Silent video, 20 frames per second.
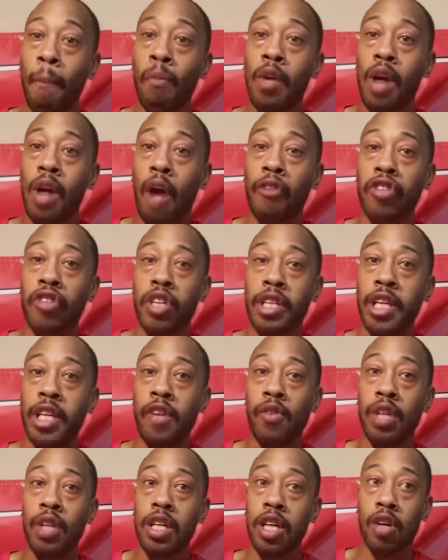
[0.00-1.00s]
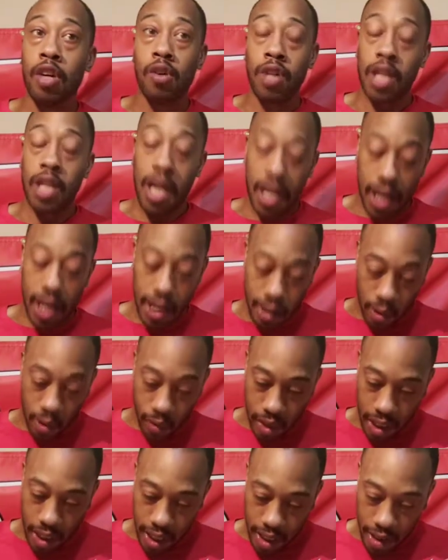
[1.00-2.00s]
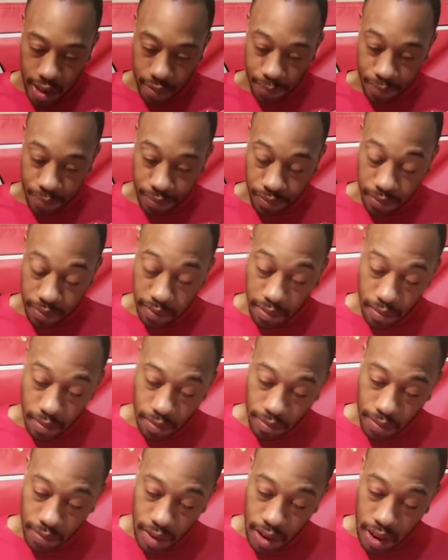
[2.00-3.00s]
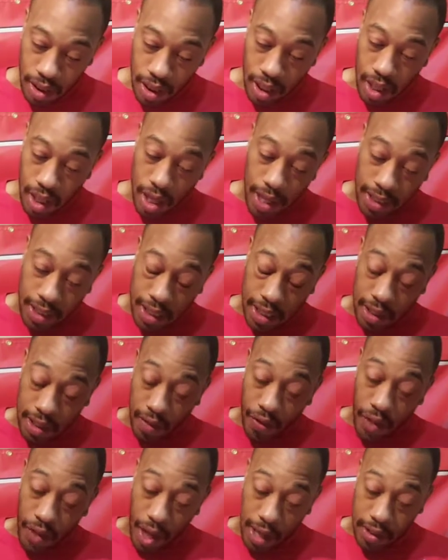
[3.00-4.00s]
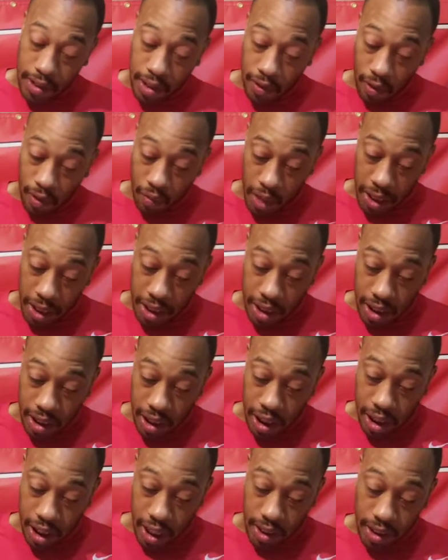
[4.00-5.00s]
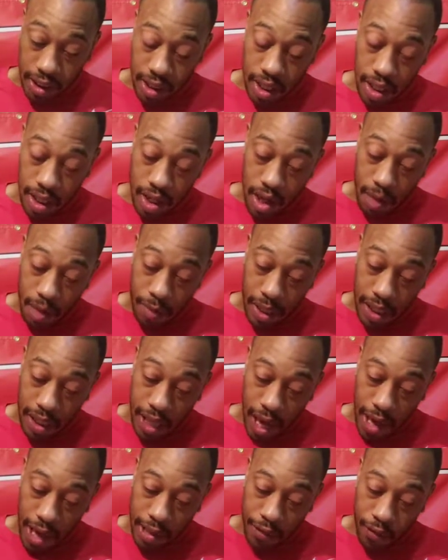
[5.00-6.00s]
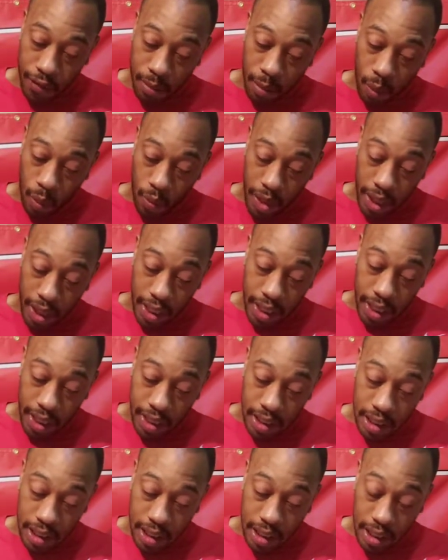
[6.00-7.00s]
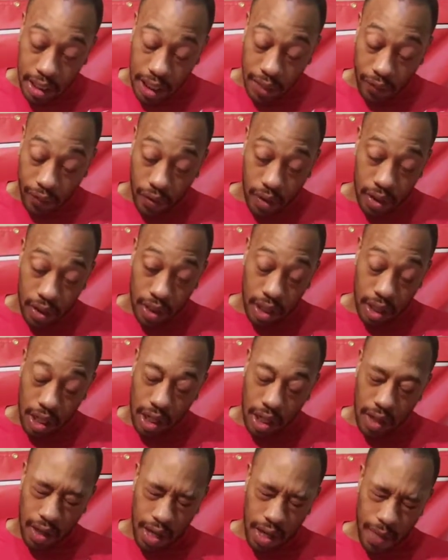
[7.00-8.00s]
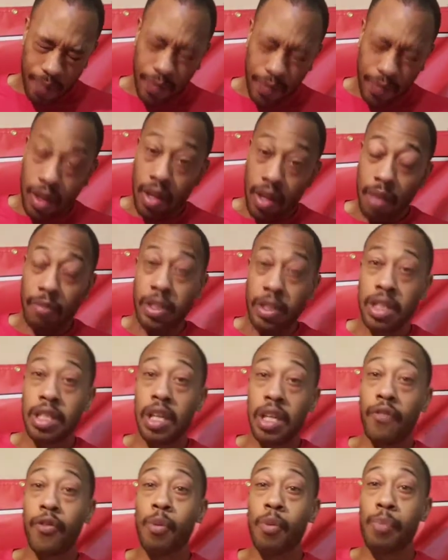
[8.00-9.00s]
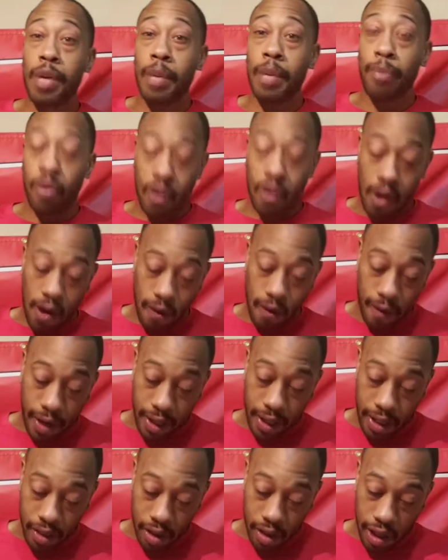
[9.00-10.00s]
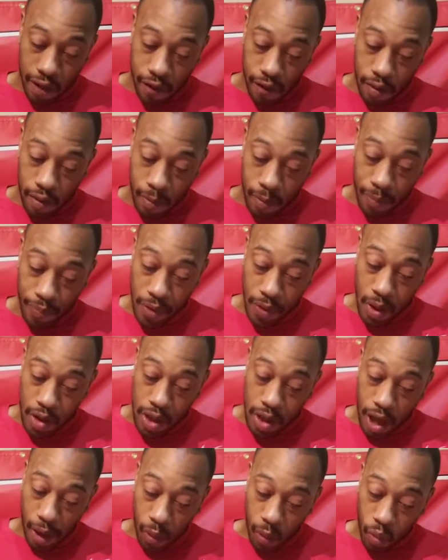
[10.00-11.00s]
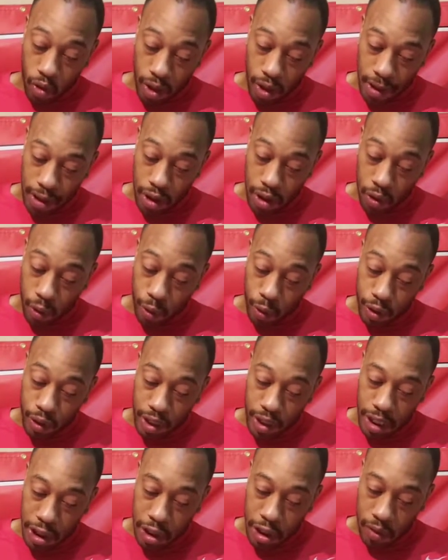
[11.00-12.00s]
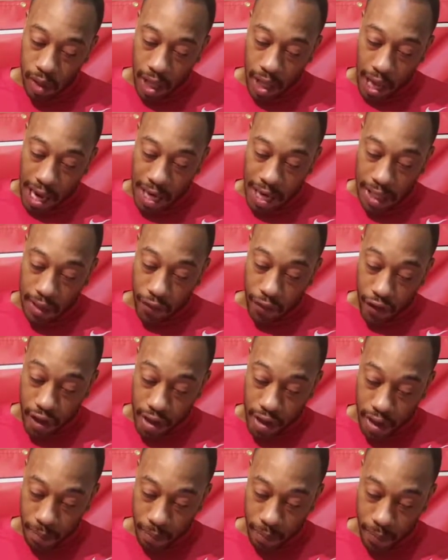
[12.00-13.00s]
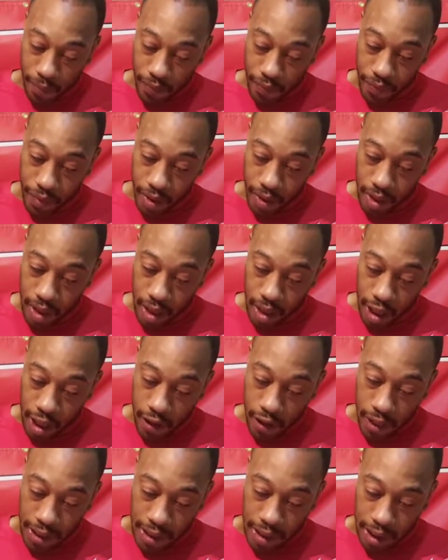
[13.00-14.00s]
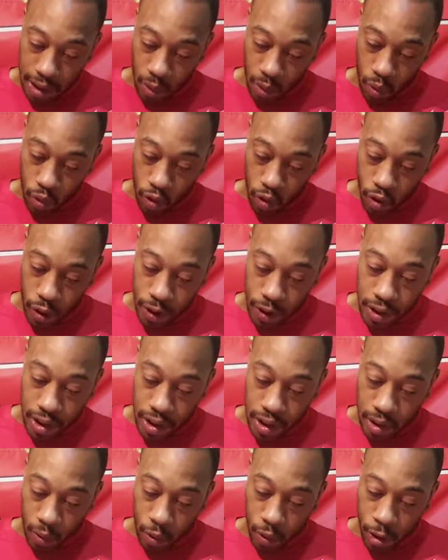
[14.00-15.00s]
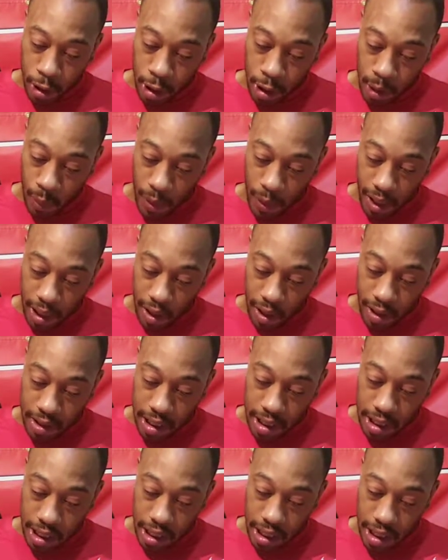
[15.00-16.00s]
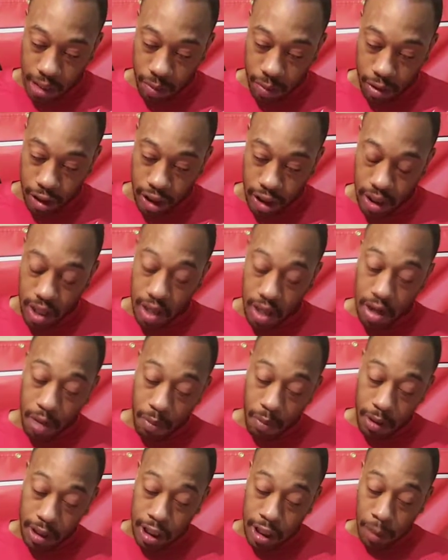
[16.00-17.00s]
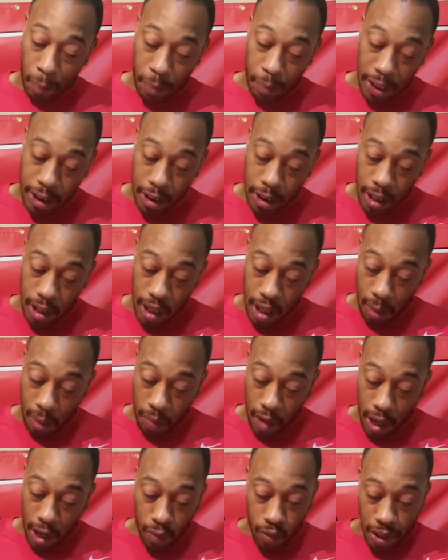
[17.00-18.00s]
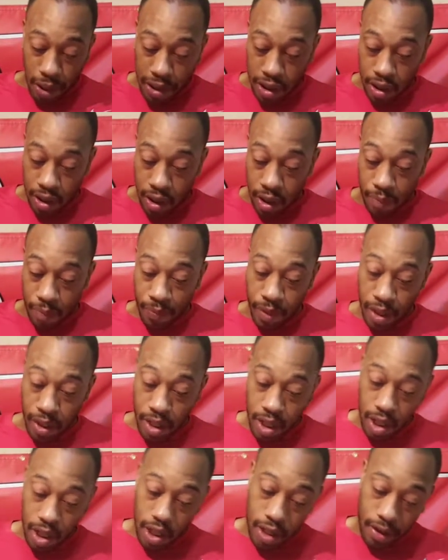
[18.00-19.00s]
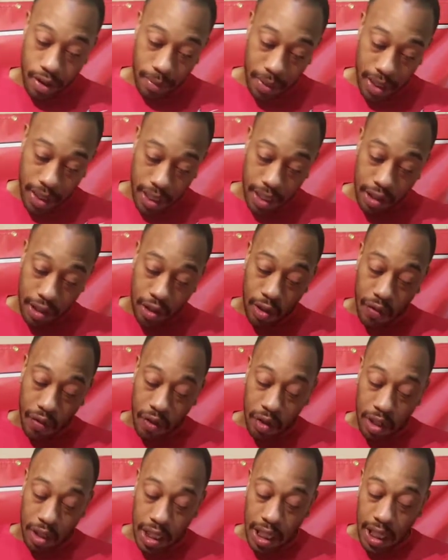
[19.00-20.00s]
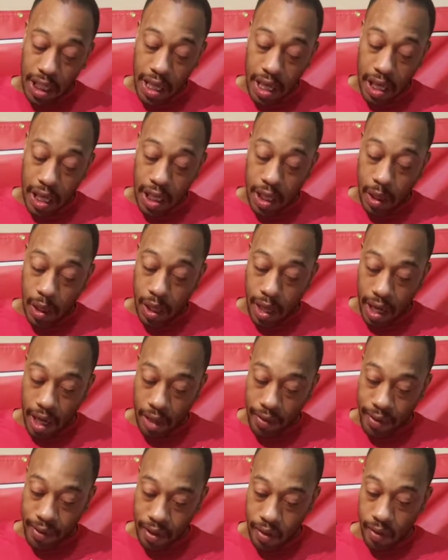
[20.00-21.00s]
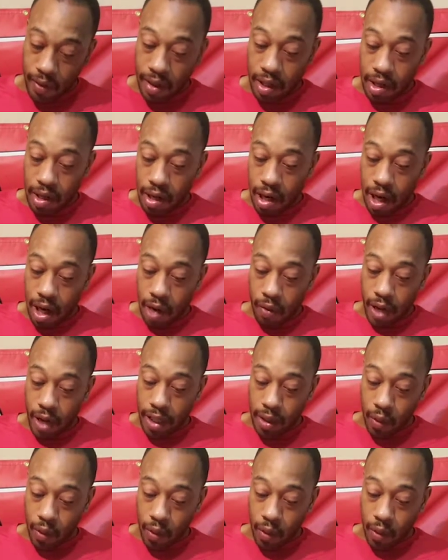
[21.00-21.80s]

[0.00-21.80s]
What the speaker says: I was unequally yoked, and I got tore down. It says the thoughts of the righteous are just, but guidance from the wicked is deceitful. All right. Deceitful people are all right. They'll give you. You got to watch who you get your guidance from. All right. It says the words of the wicked are a deadly ambush, but the speech of the upright rescue them. You know what I'm saying? So you need to get good counsel. All right.